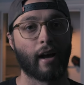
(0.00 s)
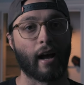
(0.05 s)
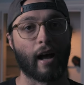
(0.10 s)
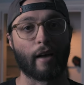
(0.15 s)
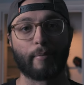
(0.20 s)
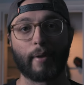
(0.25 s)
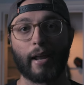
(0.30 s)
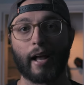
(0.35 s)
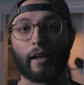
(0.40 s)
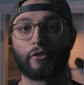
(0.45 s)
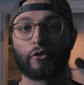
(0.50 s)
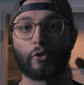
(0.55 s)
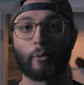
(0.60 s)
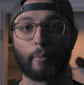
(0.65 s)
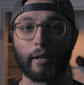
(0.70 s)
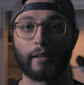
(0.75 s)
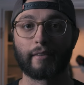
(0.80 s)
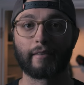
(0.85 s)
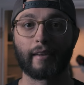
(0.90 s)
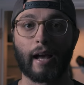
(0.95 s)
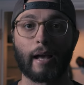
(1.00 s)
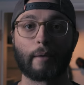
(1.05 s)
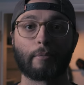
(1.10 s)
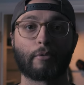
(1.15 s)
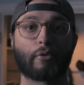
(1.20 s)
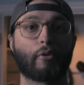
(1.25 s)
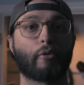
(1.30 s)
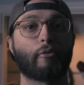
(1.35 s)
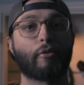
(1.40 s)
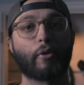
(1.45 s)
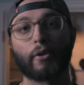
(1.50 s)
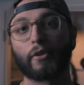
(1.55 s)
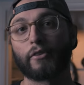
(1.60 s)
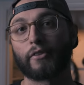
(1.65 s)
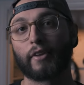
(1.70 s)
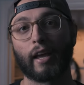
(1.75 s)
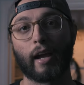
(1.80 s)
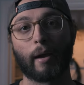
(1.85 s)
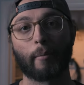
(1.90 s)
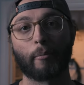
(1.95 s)
I've been asked so many times to review
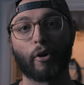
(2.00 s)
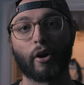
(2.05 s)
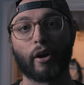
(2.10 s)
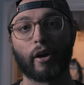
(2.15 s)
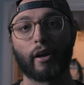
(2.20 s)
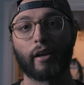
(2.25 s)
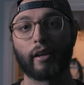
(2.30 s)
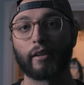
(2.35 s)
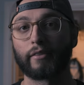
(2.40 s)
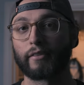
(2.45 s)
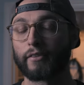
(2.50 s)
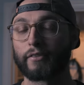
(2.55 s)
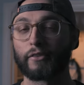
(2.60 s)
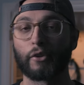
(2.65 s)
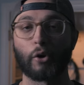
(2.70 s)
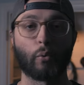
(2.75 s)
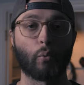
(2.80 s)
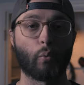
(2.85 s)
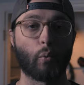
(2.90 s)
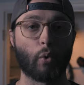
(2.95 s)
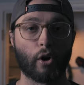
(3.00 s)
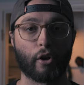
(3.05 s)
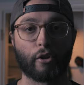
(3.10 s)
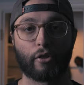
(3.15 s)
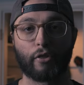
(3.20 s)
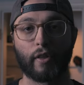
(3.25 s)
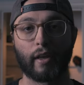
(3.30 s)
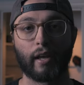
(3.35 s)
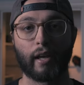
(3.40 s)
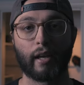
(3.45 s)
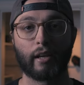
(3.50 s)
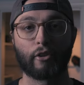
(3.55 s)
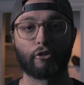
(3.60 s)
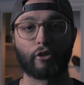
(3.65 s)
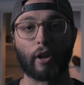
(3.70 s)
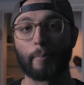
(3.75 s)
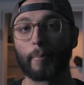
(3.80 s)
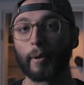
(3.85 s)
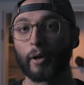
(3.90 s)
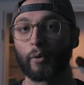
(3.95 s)
this camera. Is it still worth it?
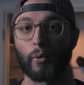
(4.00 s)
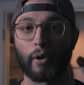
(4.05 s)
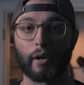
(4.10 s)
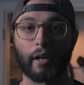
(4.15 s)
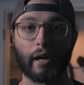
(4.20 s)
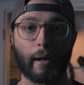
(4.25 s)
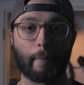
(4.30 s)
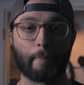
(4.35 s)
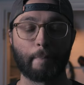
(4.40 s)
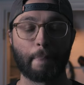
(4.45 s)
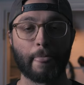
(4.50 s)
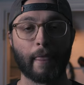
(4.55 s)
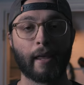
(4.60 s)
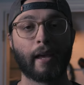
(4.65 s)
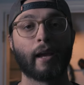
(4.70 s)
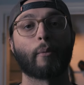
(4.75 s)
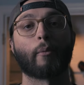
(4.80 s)
Should I pick one up?